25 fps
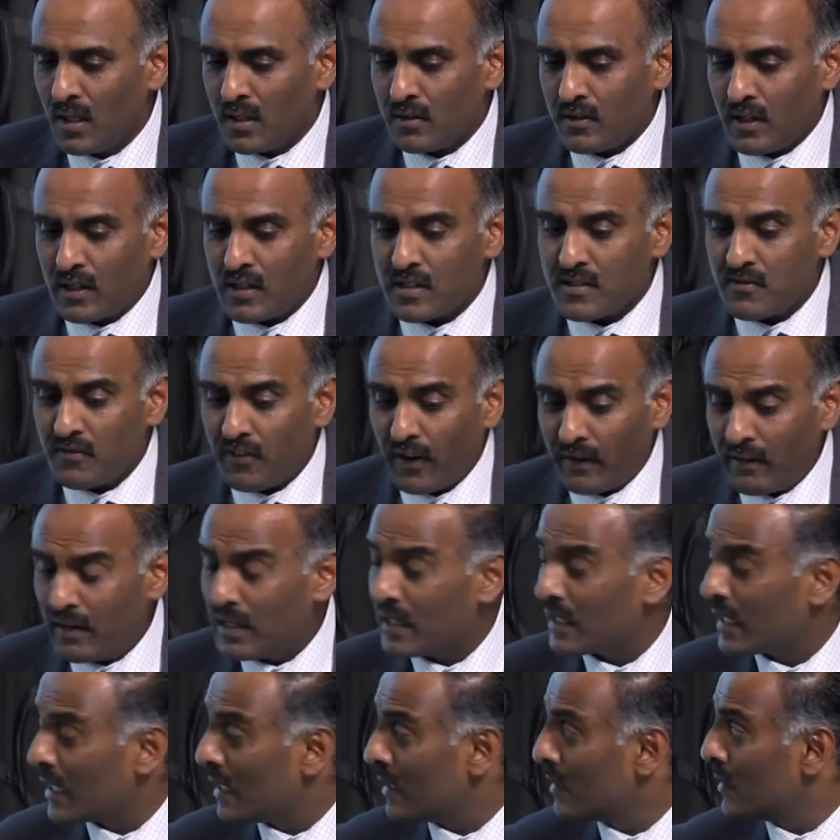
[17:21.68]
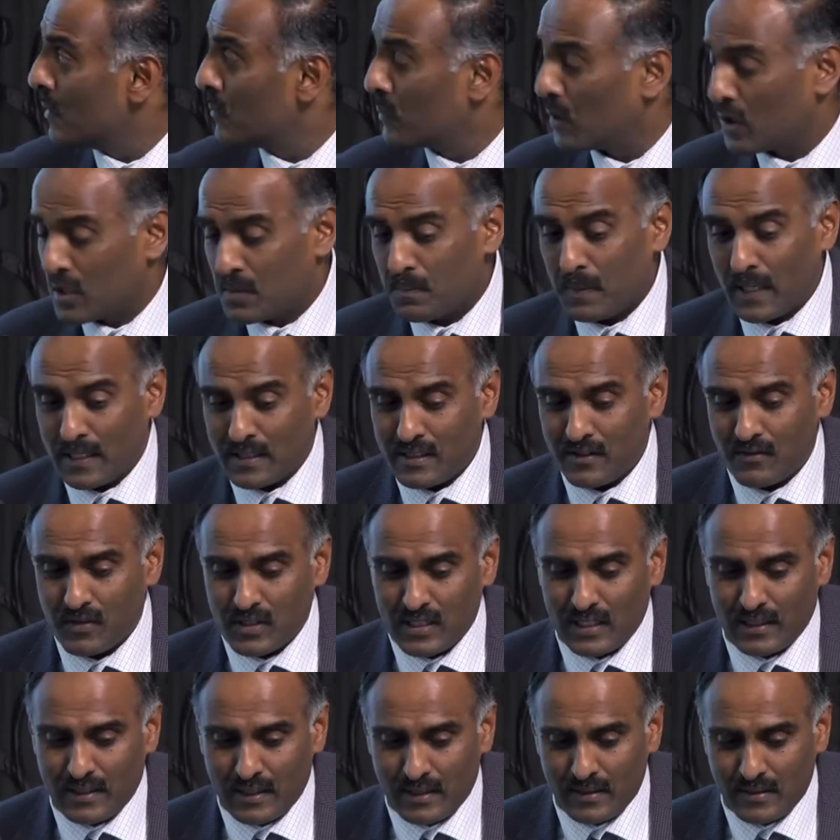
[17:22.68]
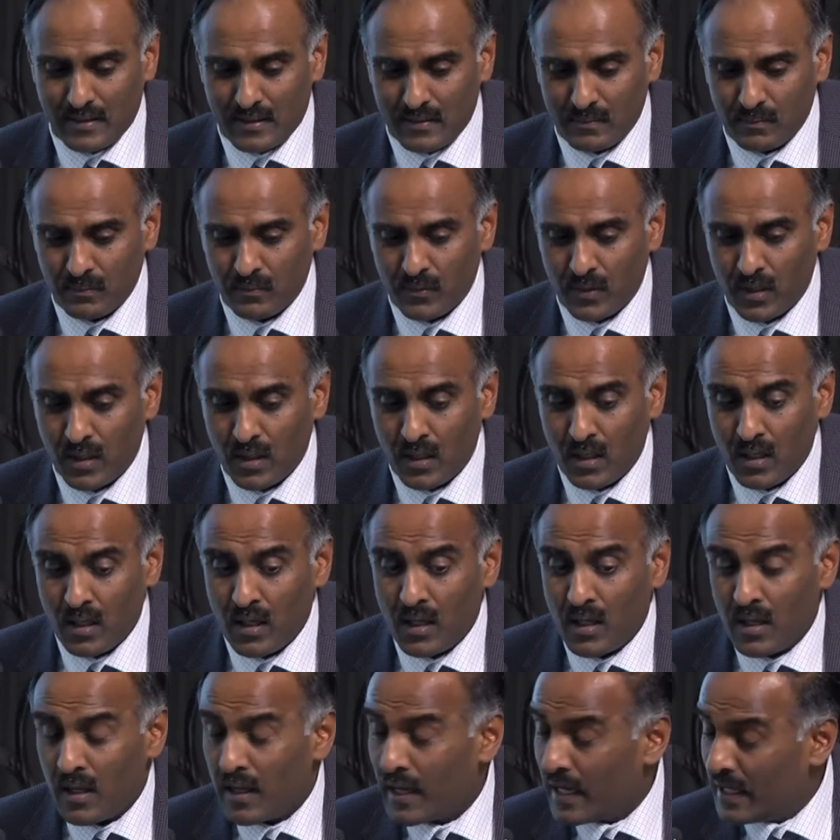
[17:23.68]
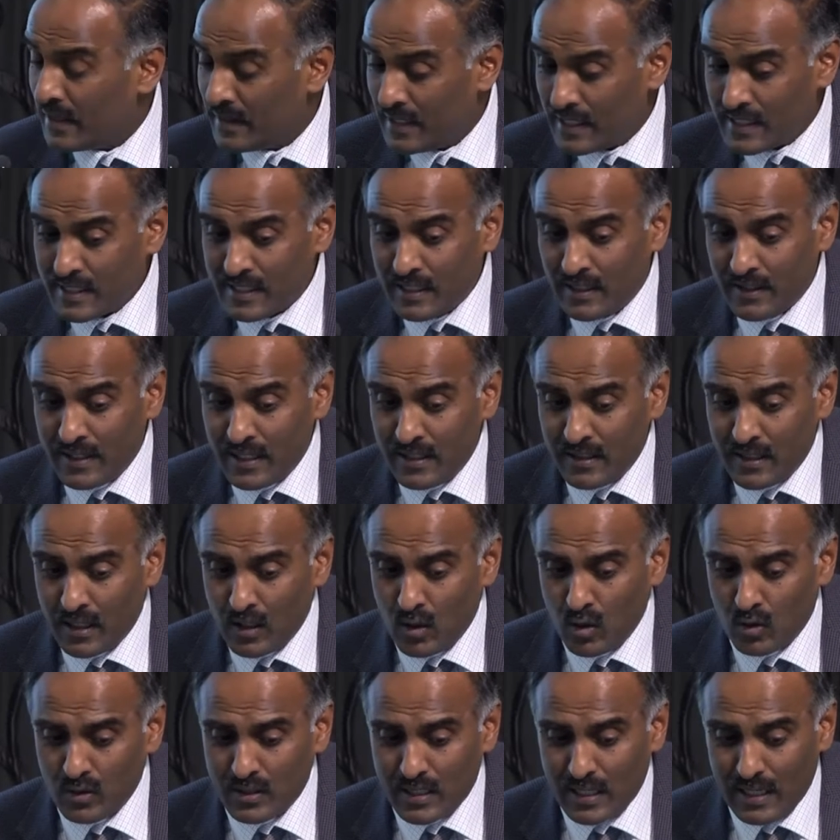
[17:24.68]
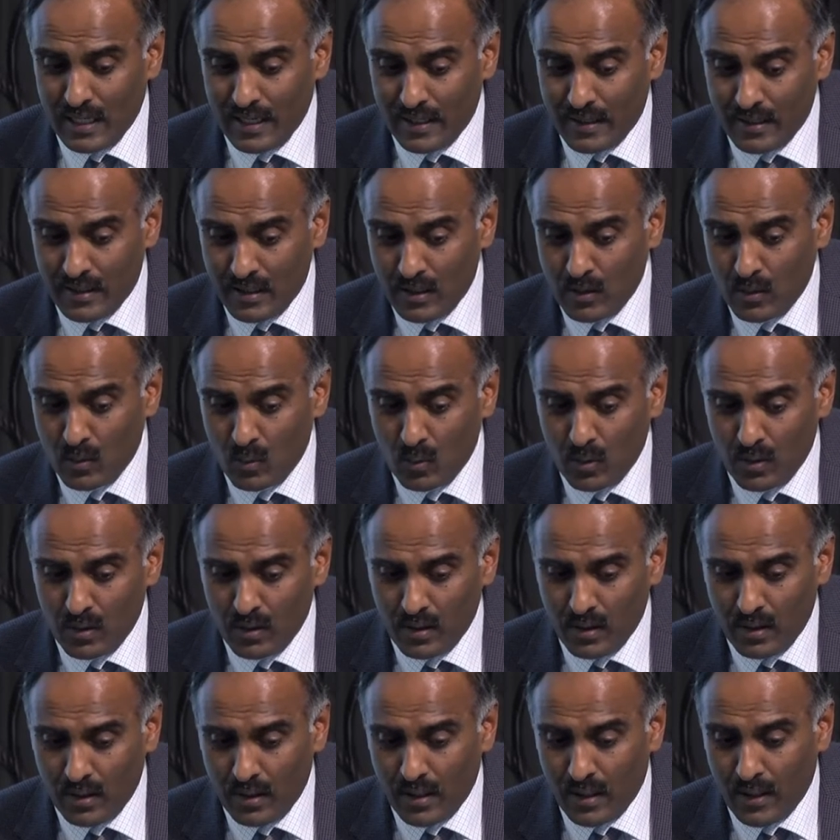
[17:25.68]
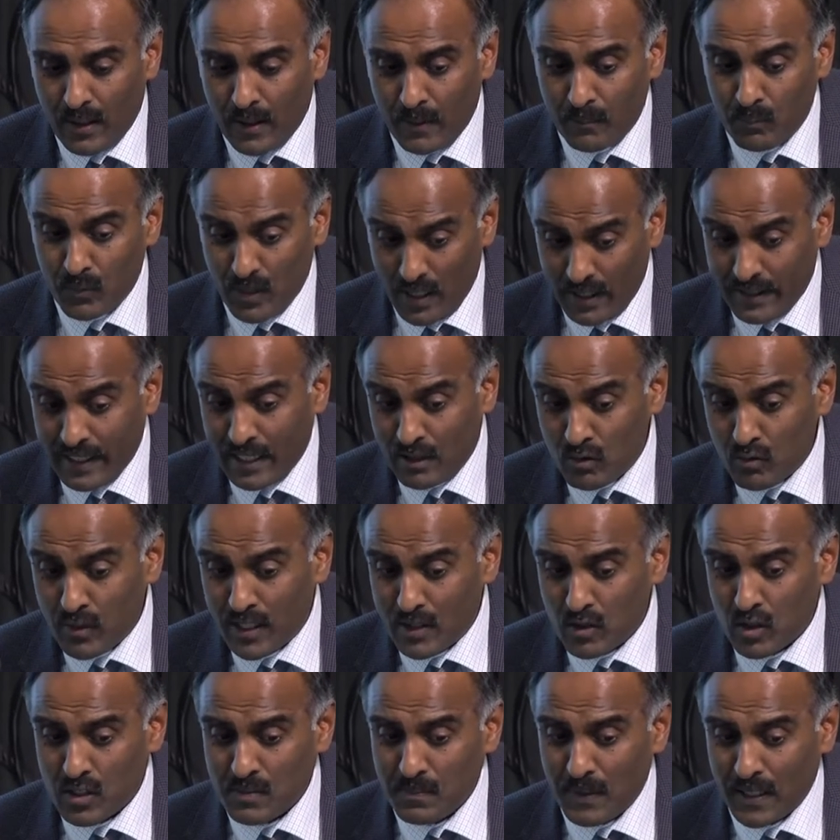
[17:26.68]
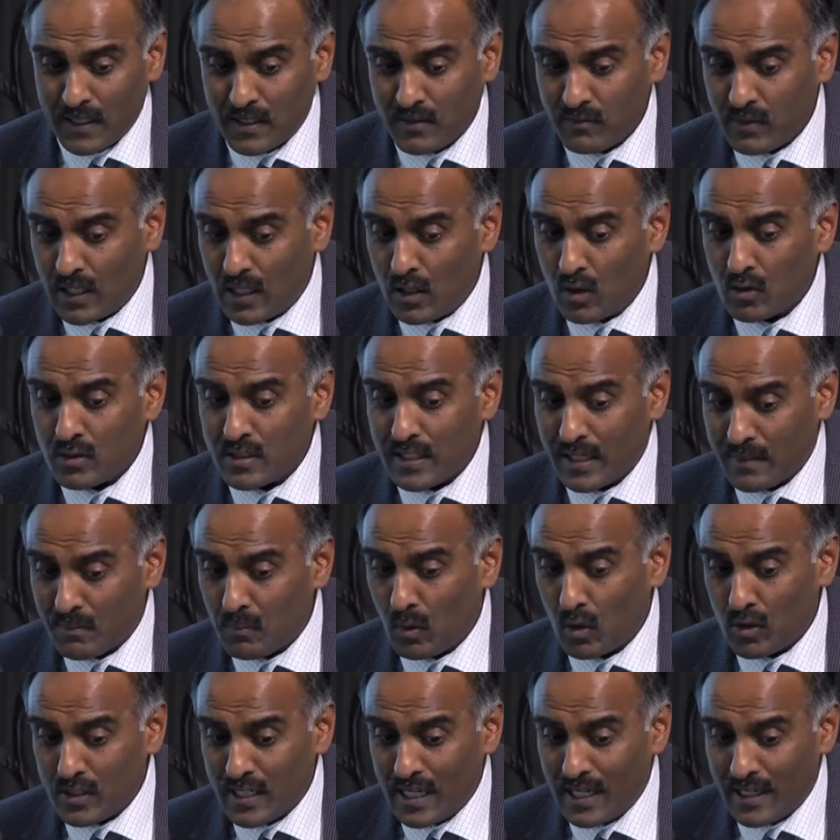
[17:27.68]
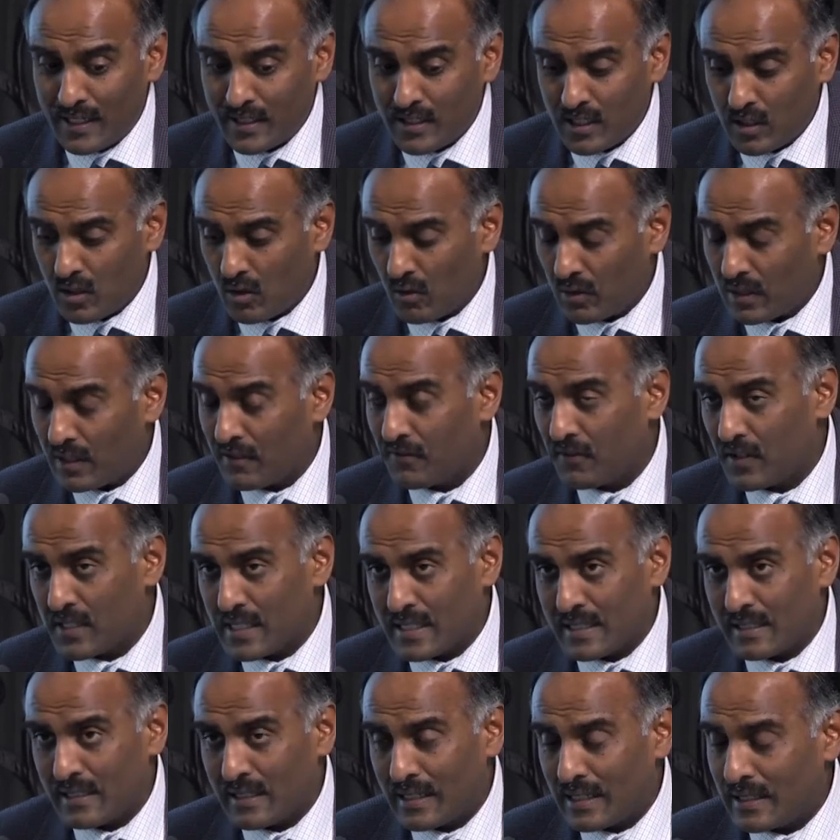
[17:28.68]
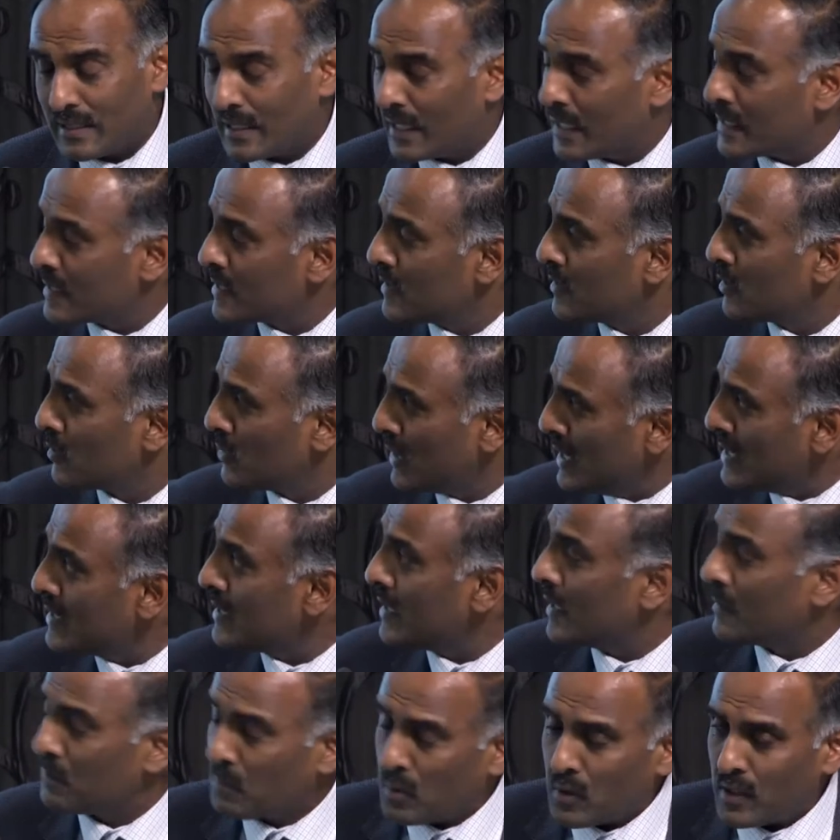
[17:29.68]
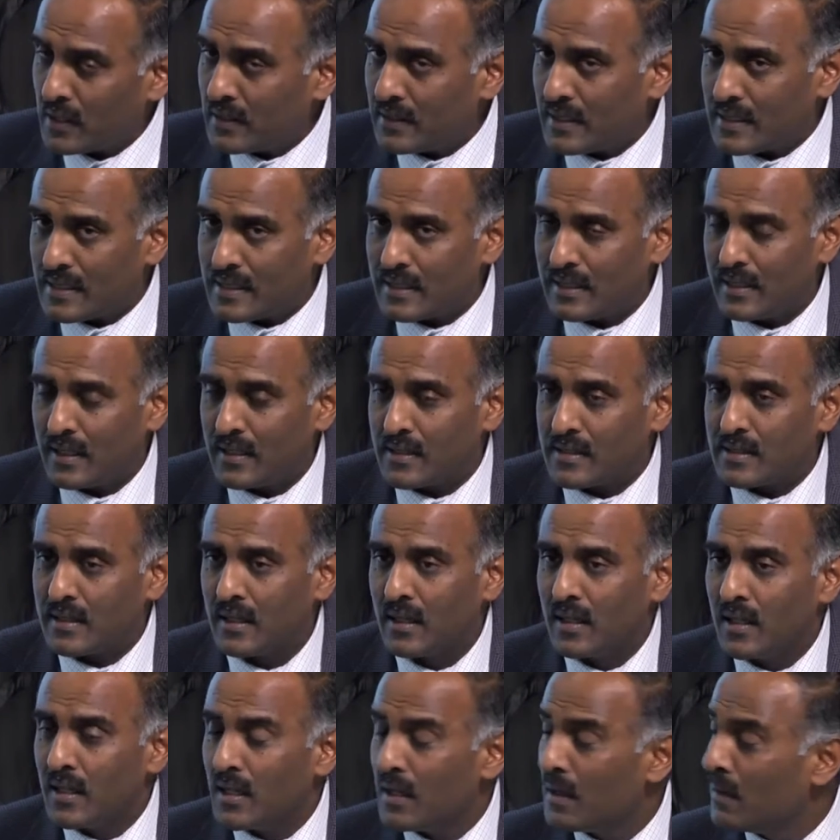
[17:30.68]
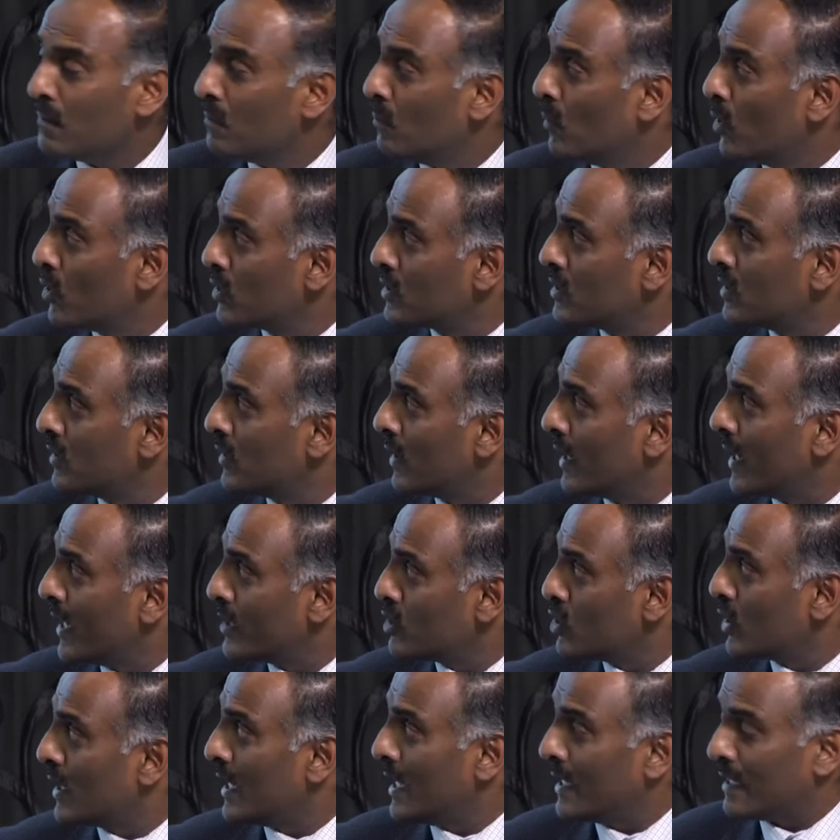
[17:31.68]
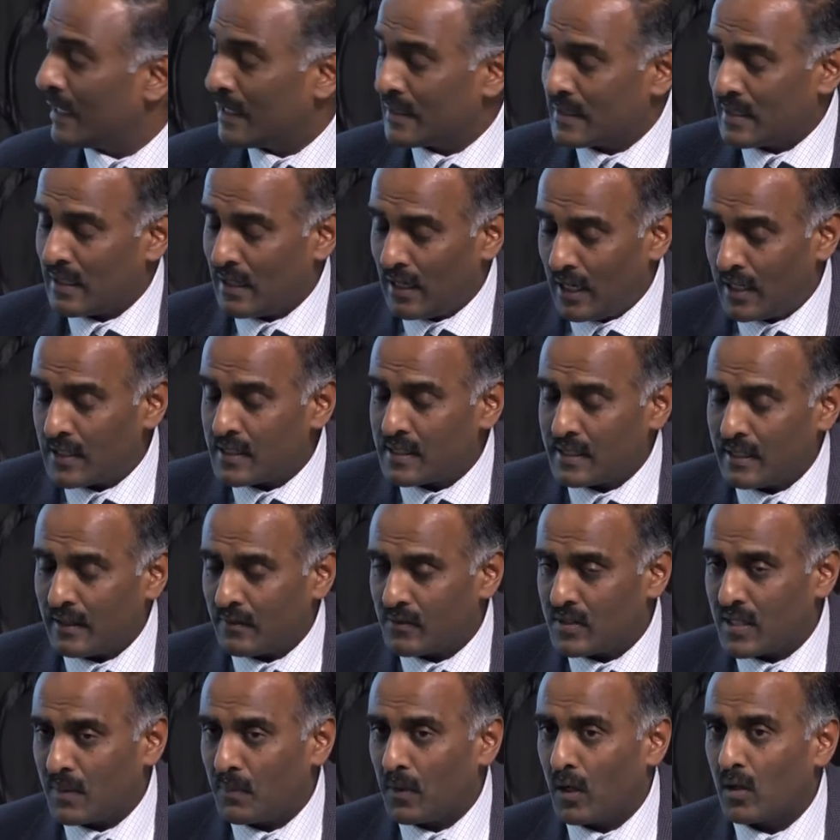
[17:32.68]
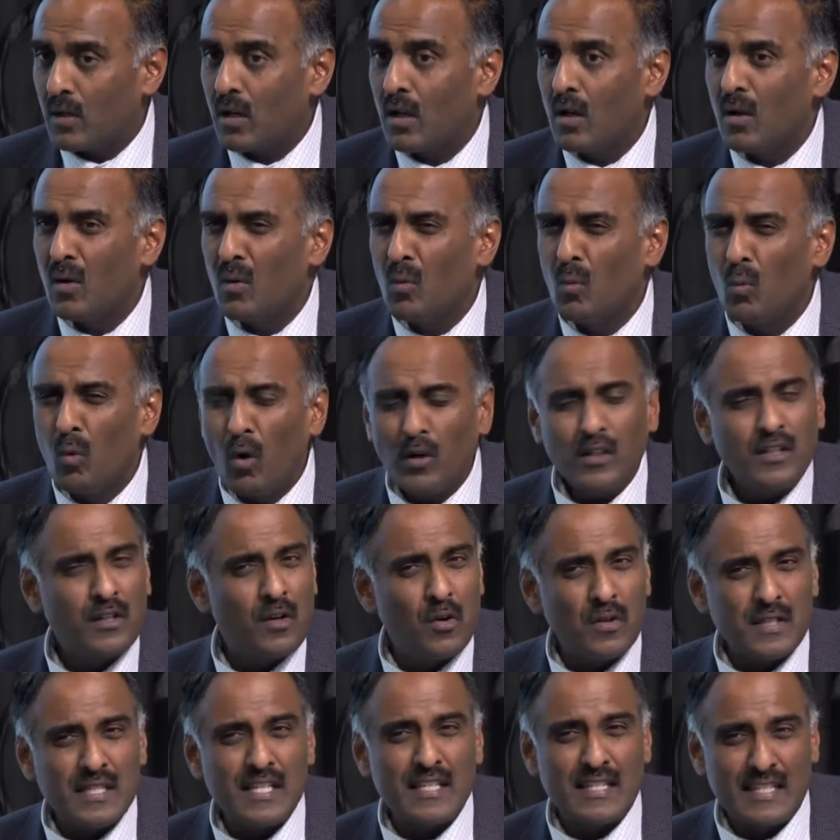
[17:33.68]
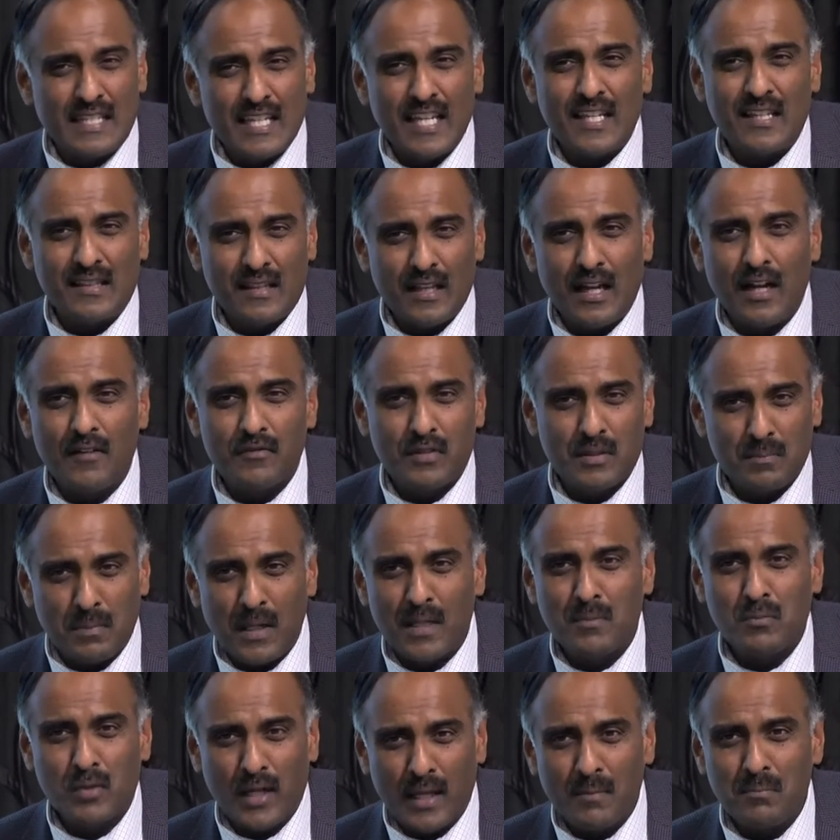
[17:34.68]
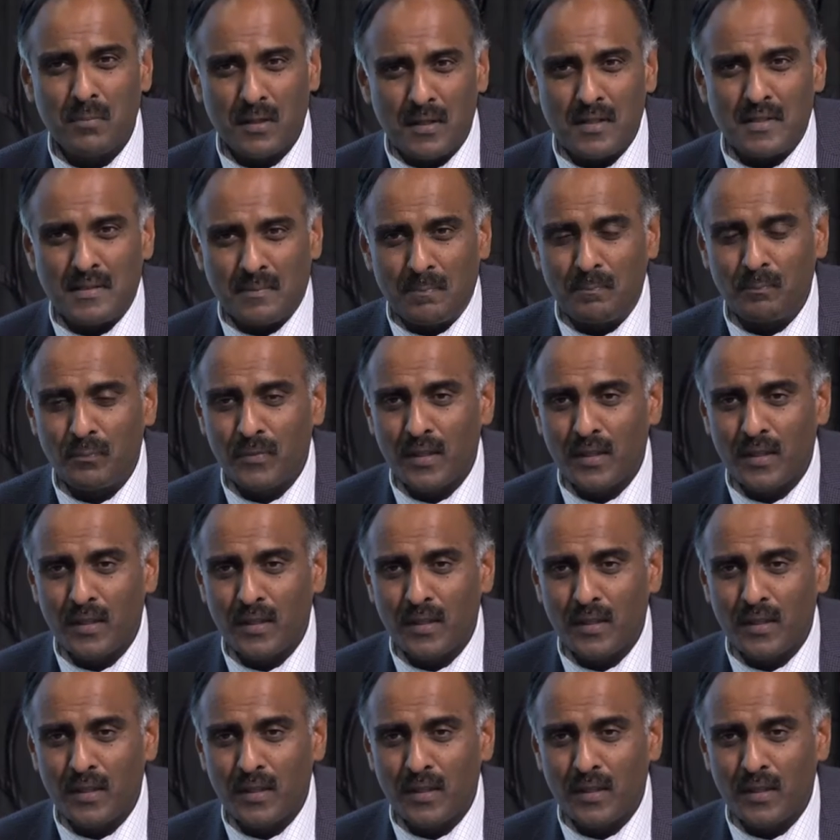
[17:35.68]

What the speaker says: There is very little prospective studies. In this study, they looked at, again, retrospective, they looked at mortality during the first 30 days. And the reason I'm putting this is more to educate us ourselves about what causes death after pulmonary embolism.